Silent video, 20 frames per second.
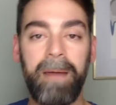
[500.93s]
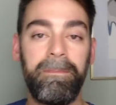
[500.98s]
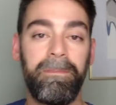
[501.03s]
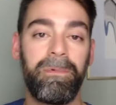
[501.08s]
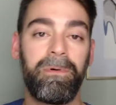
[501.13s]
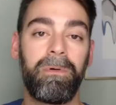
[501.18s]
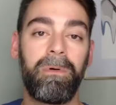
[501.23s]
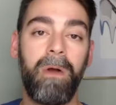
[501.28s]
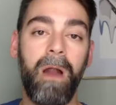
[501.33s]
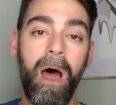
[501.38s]
I
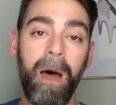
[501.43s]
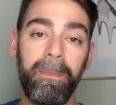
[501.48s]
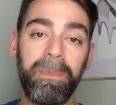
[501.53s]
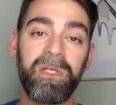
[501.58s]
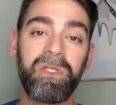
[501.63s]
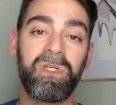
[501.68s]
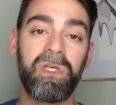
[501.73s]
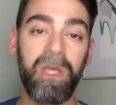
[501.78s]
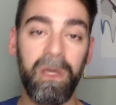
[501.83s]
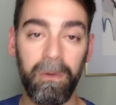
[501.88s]

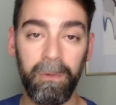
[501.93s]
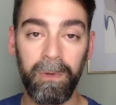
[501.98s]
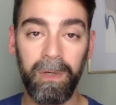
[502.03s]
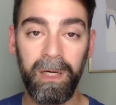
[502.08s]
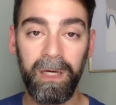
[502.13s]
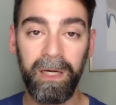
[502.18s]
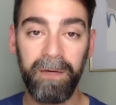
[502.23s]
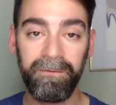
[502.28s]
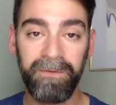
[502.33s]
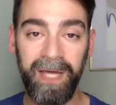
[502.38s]
promise you
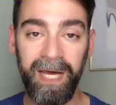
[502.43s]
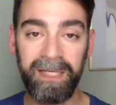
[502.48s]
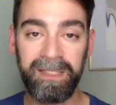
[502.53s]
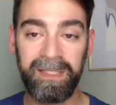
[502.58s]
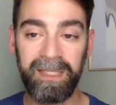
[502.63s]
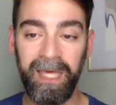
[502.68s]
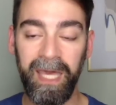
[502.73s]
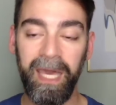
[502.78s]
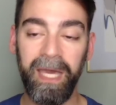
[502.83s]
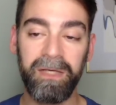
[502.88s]

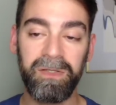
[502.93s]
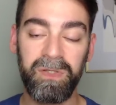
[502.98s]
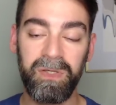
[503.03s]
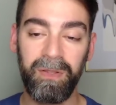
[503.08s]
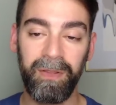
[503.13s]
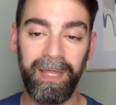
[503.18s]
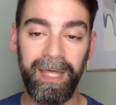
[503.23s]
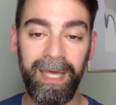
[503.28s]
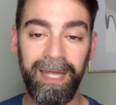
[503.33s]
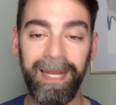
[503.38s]
that's the case.
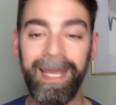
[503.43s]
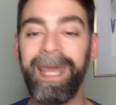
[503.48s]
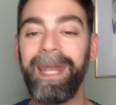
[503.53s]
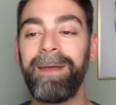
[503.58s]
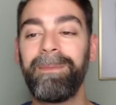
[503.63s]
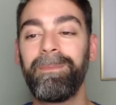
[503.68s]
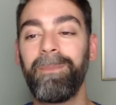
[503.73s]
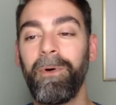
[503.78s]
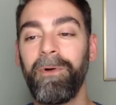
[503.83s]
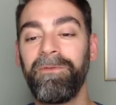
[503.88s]
So the key to
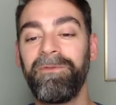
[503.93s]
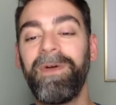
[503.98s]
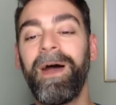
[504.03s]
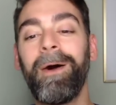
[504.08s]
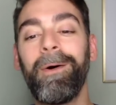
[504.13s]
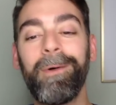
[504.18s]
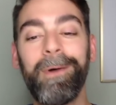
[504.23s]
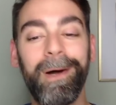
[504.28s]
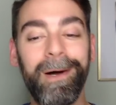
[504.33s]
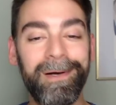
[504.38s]
getting more
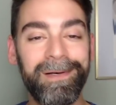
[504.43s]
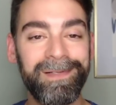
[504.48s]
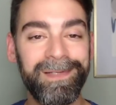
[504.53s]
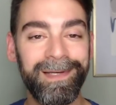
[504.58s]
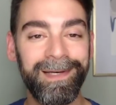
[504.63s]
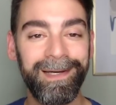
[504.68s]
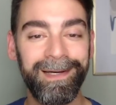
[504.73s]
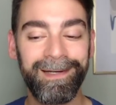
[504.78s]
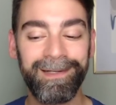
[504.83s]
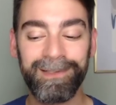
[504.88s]
foul calls,
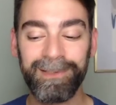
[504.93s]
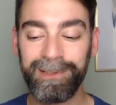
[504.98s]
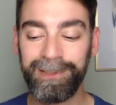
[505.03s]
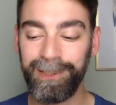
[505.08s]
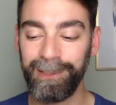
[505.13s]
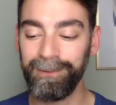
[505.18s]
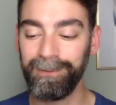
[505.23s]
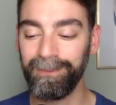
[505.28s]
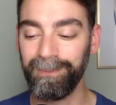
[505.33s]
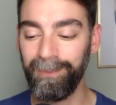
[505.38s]

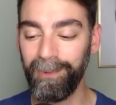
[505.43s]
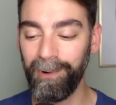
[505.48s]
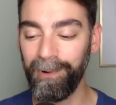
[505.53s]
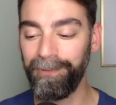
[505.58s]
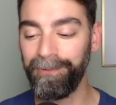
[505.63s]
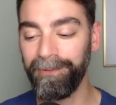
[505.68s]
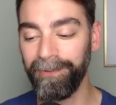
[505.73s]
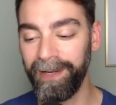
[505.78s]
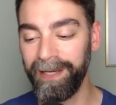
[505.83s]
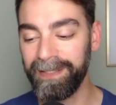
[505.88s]
shoot more
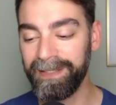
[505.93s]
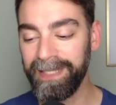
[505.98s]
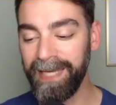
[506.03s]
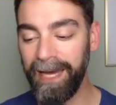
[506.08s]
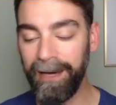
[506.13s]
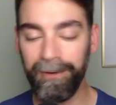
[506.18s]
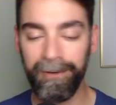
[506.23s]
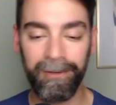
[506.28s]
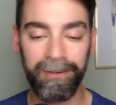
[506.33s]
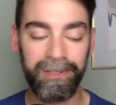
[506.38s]
threes.
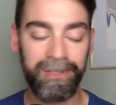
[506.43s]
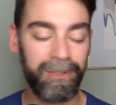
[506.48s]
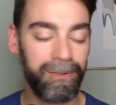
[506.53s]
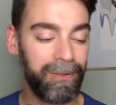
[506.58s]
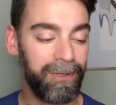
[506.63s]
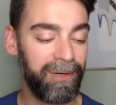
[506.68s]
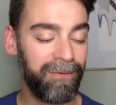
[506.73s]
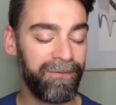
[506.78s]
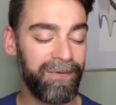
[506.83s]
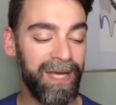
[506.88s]

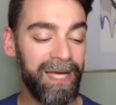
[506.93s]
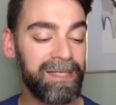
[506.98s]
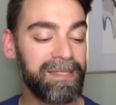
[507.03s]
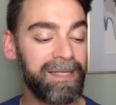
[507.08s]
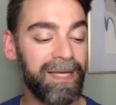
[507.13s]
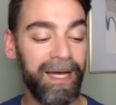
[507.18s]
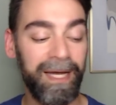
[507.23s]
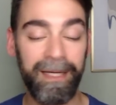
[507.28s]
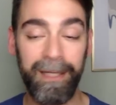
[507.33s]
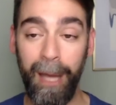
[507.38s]
Counterintuitive,
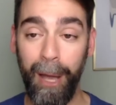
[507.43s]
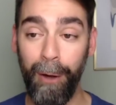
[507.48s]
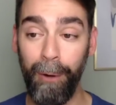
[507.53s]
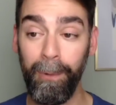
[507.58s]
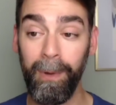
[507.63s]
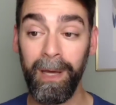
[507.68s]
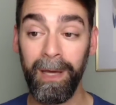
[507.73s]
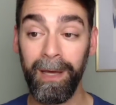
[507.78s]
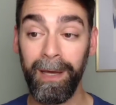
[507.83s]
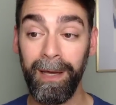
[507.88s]
yes, I know.